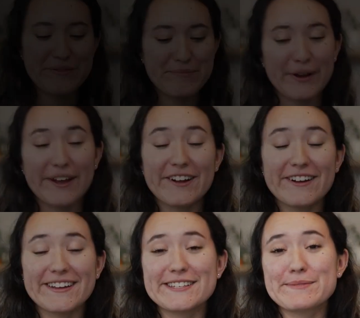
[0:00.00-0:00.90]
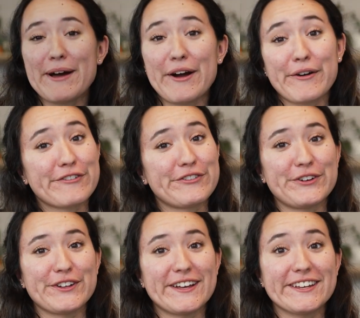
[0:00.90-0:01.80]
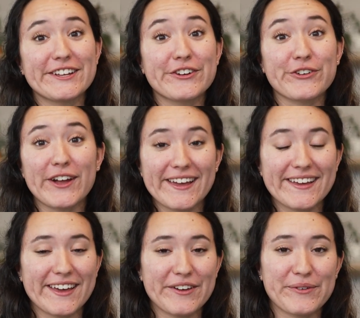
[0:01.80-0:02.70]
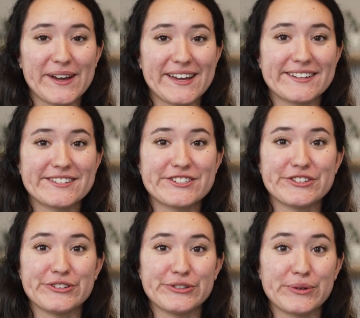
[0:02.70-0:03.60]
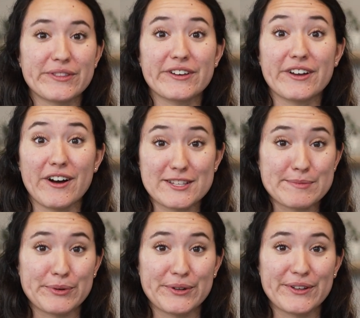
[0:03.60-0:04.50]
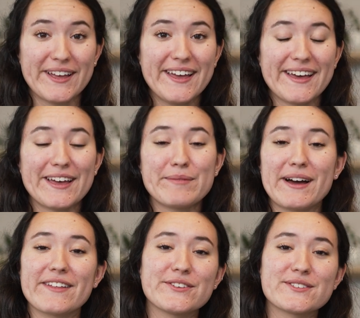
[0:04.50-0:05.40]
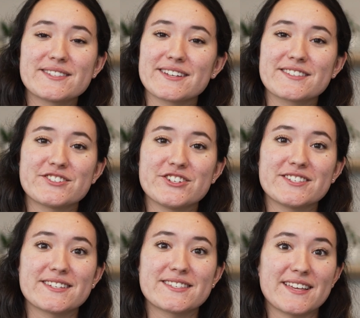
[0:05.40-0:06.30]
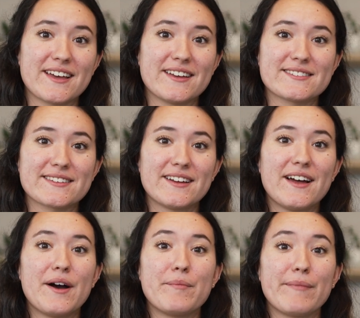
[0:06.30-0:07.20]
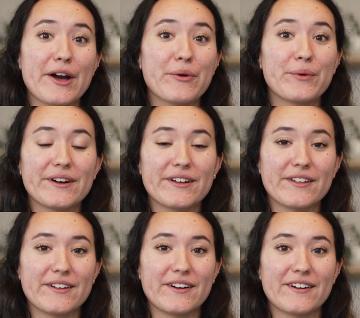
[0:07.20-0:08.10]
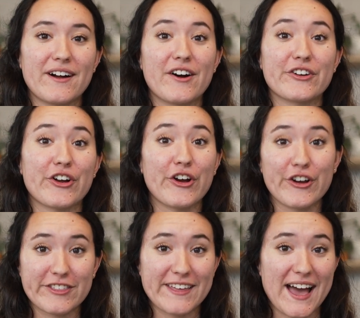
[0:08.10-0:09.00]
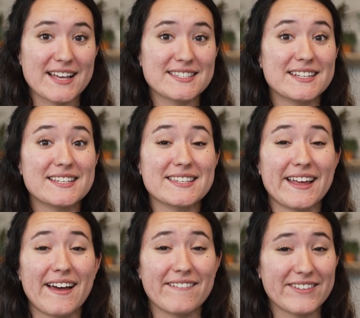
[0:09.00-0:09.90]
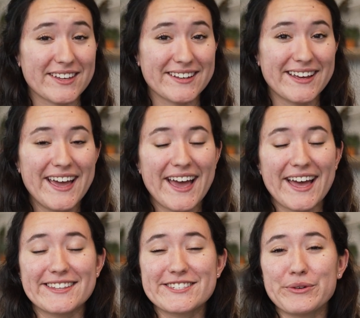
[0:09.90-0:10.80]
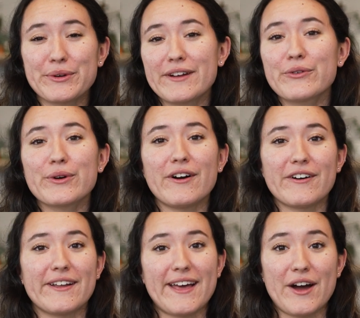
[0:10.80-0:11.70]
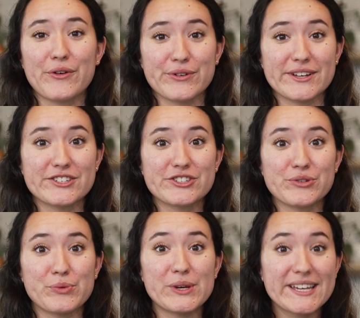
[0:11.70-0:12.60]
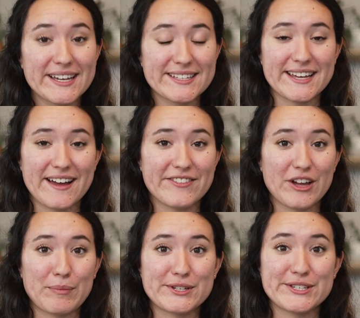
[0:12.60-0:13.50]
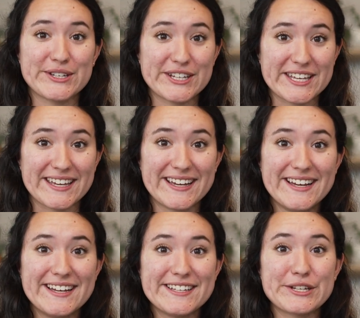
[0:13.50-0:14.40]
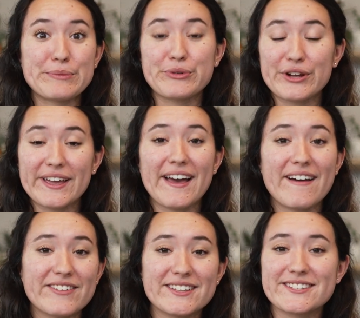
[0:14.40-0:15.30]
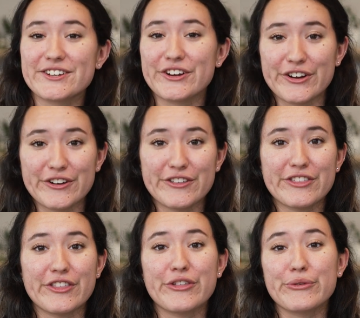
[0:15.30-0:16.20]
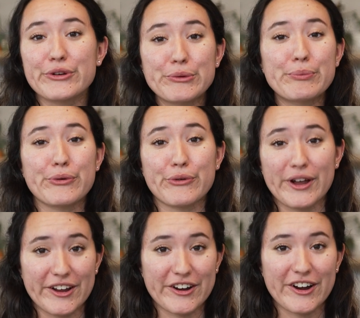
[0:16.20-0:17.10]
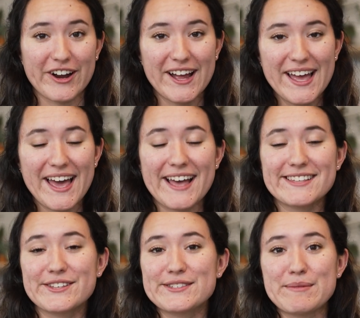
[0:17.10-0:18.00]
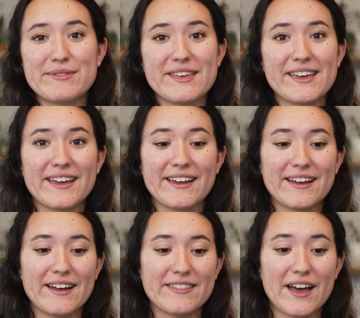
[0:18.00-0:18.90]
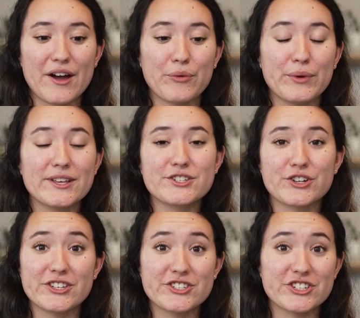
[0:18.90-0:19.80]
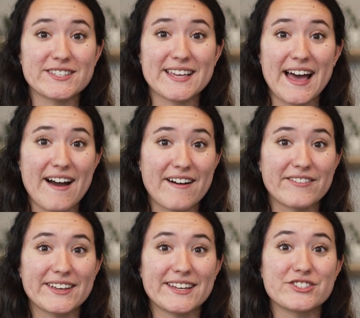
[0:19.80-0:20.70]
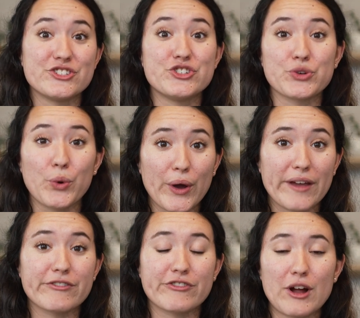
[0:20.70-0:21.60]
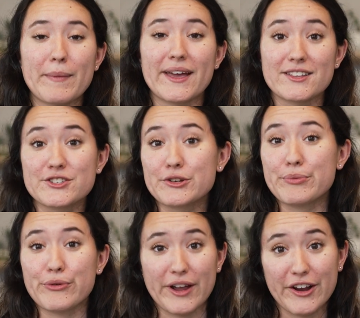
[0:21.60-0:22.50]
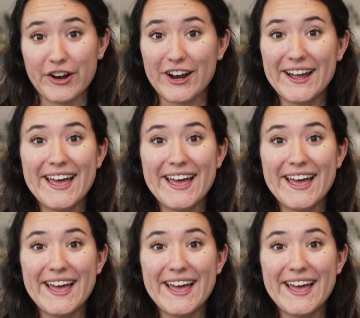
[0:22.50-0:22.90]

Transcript: Prayer is powerful and a great gateway to the gospel. In Matthew 6, Jesus says, My will on earth as it is in heaven. And so, whenever we're on outreach, we get to have the opportunity to bring heaven to earth through prayer. And so, something that we as Christians have is joy from answered prayer.